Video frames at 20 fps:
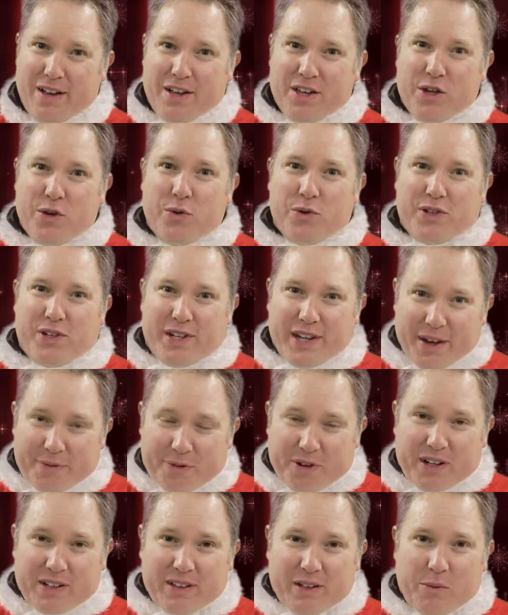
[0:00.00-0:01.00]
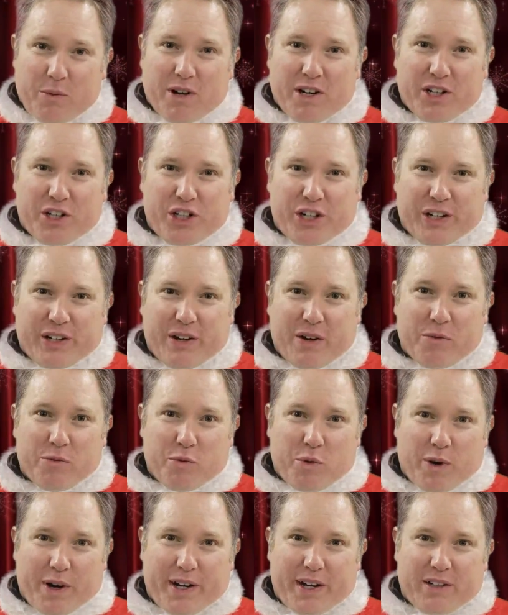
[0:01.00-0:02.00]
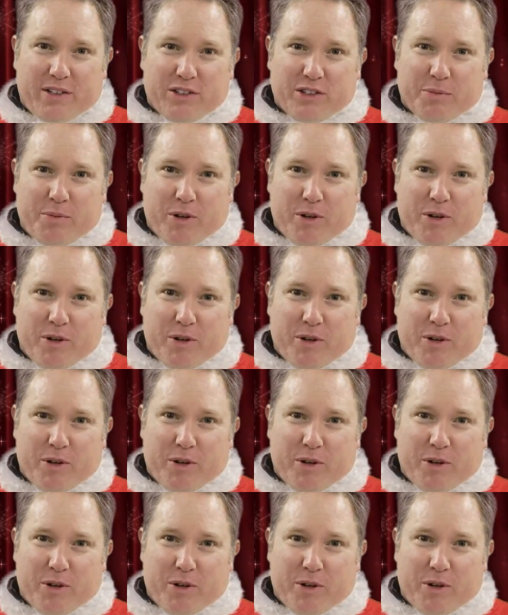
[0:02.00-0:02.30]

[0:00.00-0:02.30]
you definitely want to check out Roy Nichols